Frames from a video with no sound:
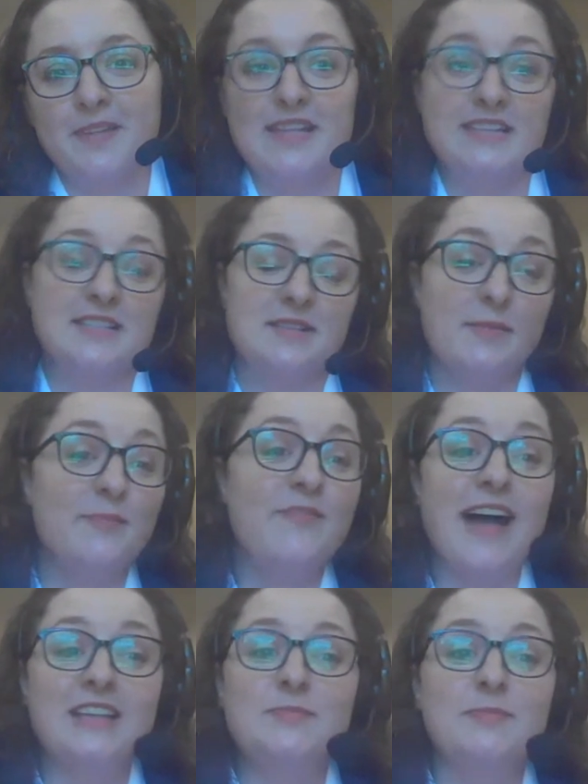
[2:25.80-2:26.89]
answering.
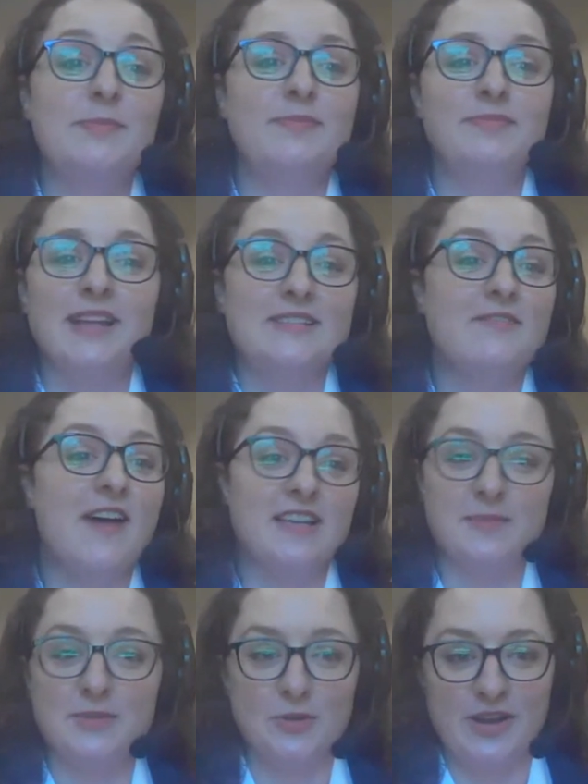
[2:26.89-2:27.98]
That's the
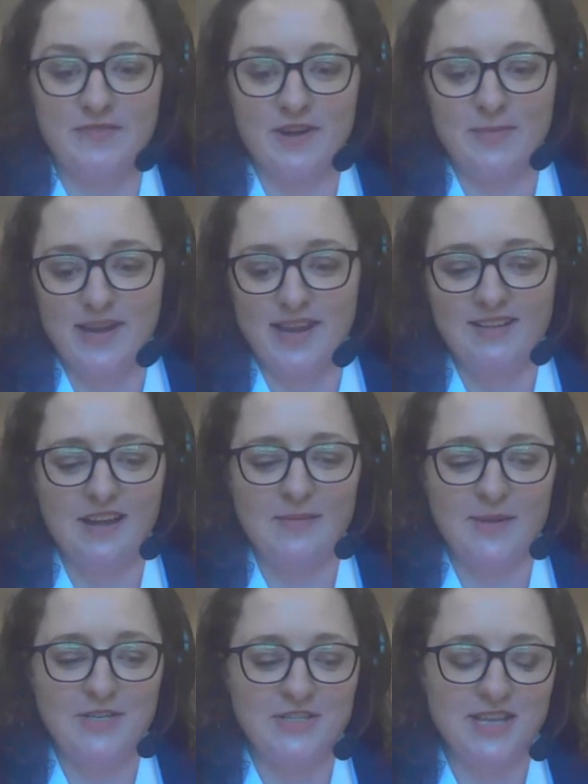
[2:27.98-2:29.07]
vast majority of our money.
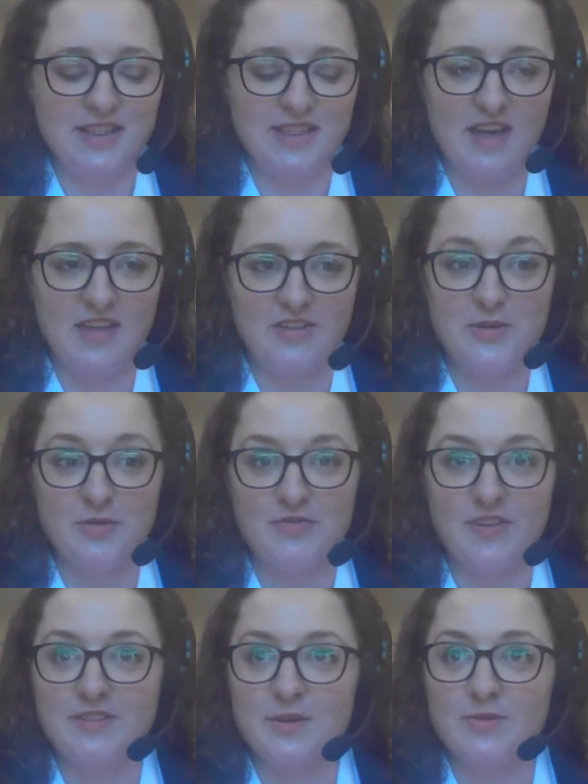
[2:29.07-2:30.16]
I should say the other donor
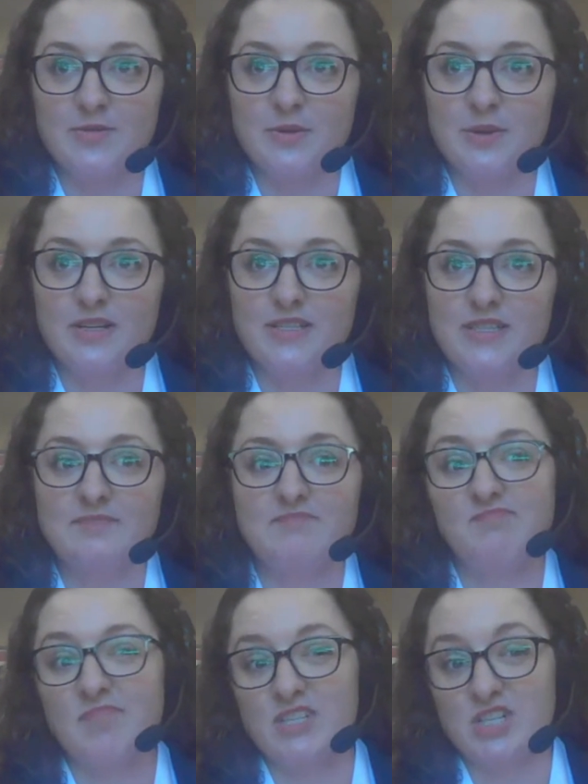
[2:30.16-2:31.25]
funds go towards
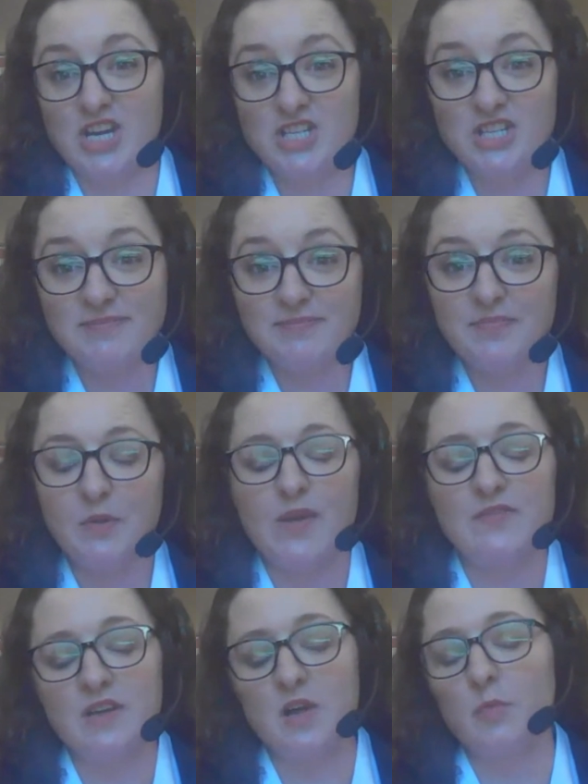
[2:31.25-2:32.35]
education. We
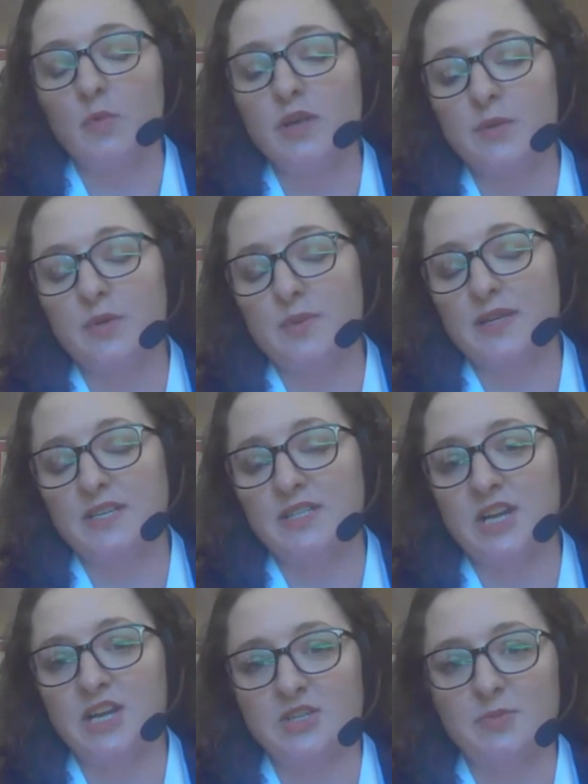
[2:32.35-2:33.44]
have a really robust
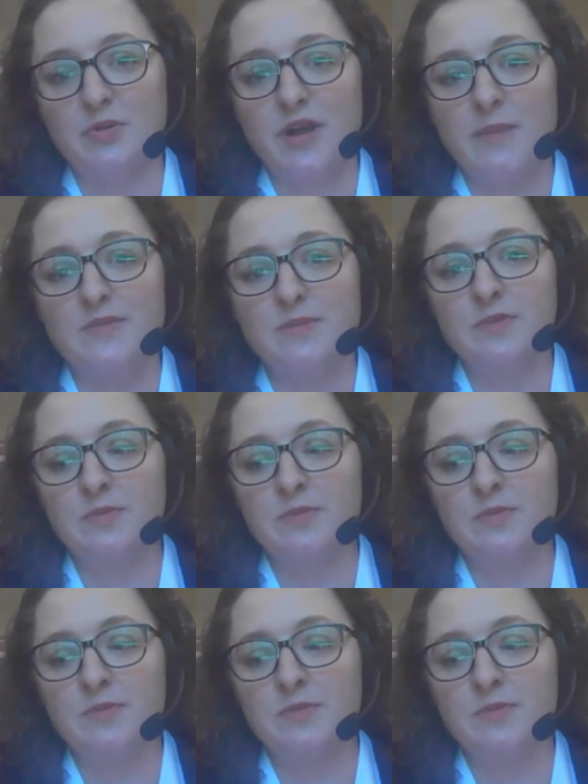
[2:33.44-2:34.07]
education program to